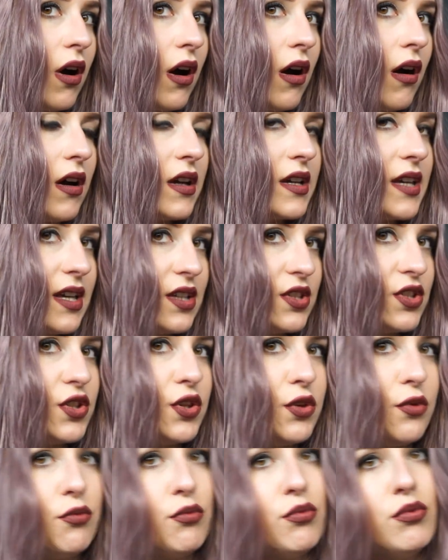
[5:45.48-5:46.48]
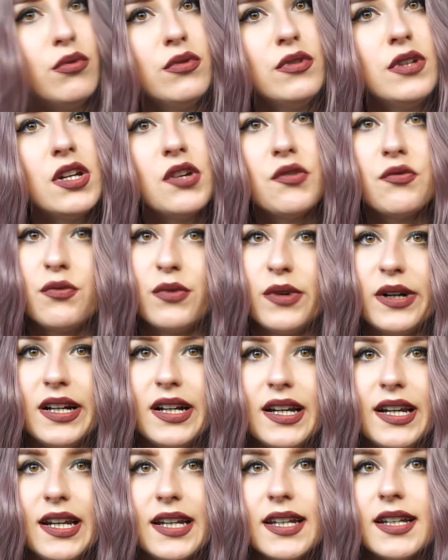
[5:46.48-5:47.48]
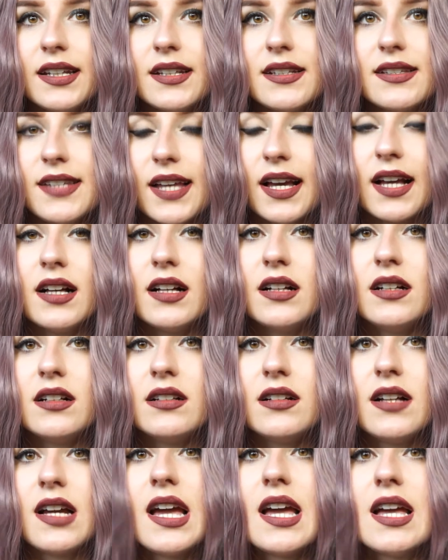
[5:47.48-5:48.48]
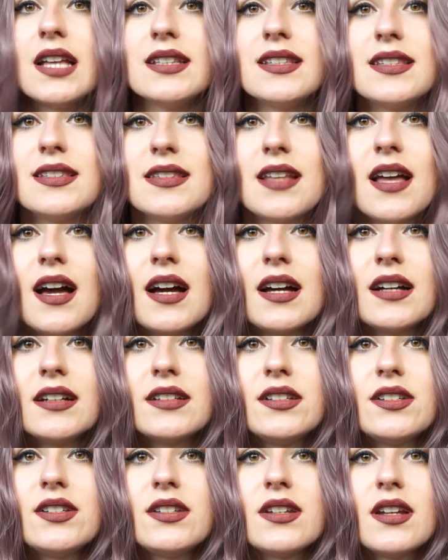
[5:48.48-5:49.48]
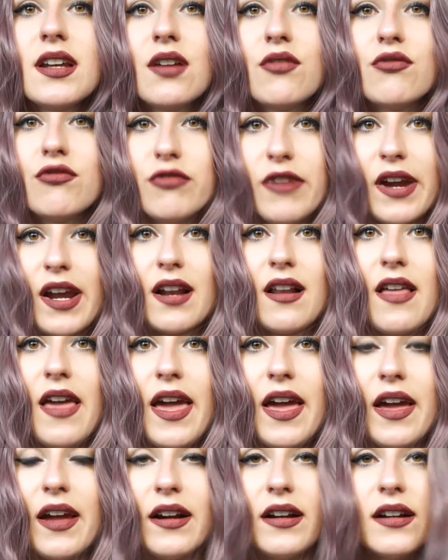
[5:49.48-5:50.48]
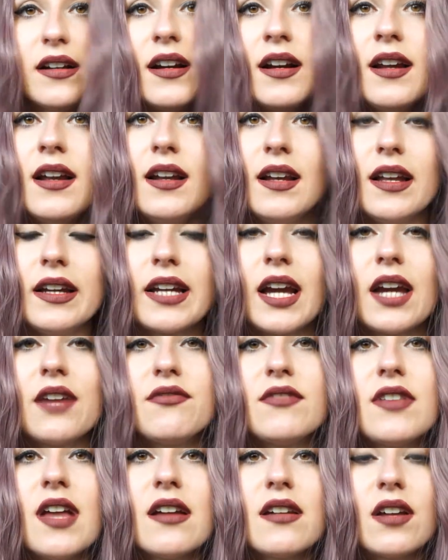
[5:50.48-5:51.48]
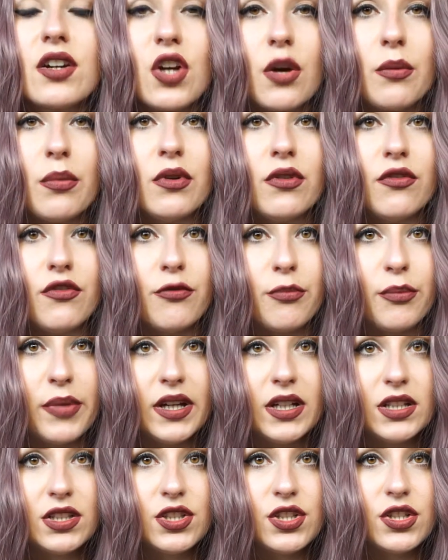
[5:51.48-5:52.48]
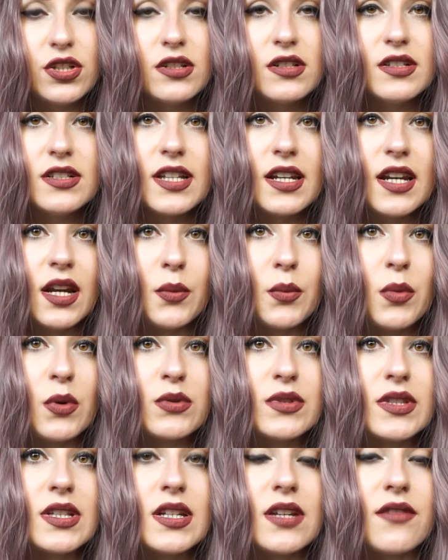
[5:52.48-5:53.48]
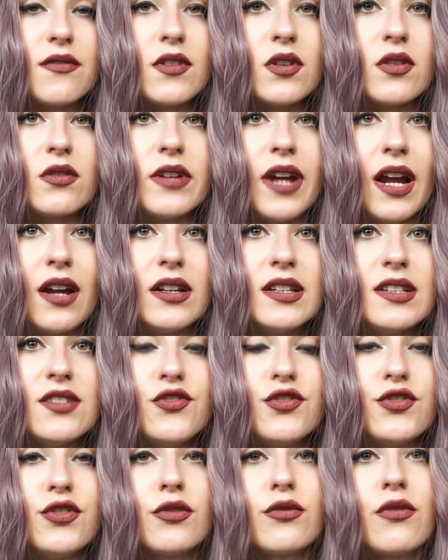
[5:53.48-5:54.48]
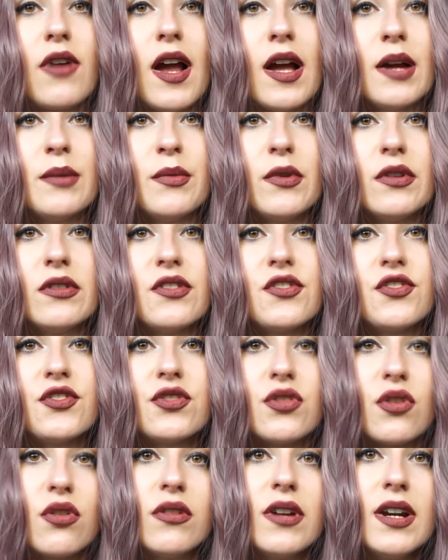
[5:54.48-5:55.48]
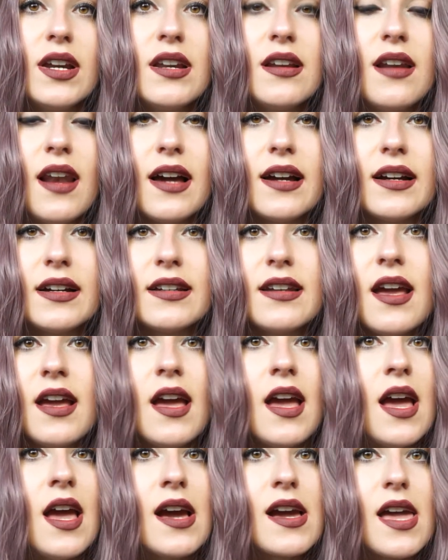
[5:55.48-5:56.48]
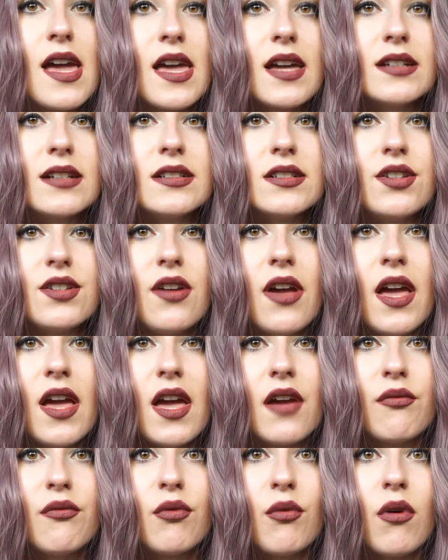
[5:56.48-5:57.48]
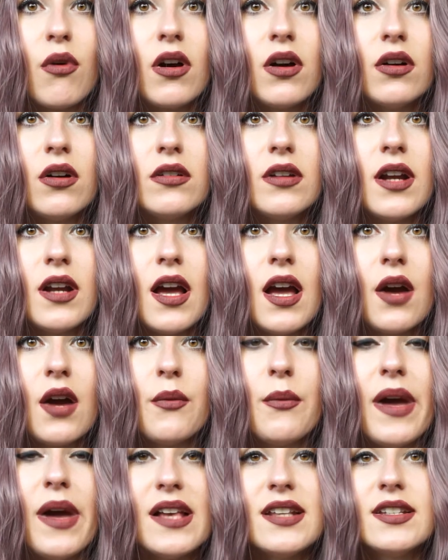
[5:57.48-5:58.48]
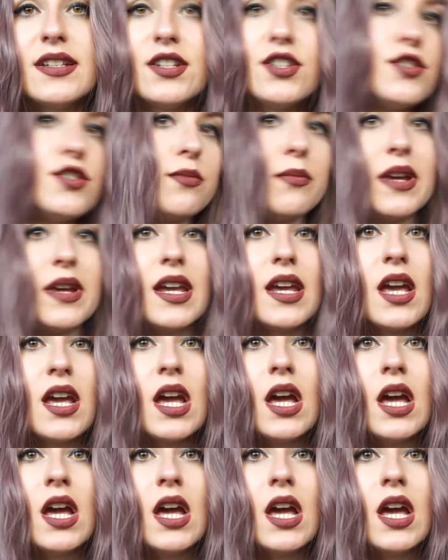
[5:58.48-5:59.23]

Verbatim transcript: I guess you wouldn't really tell it's not real hair like I've done a couple of pictures and I posted even on Instagram on the storyline and everyone messaged me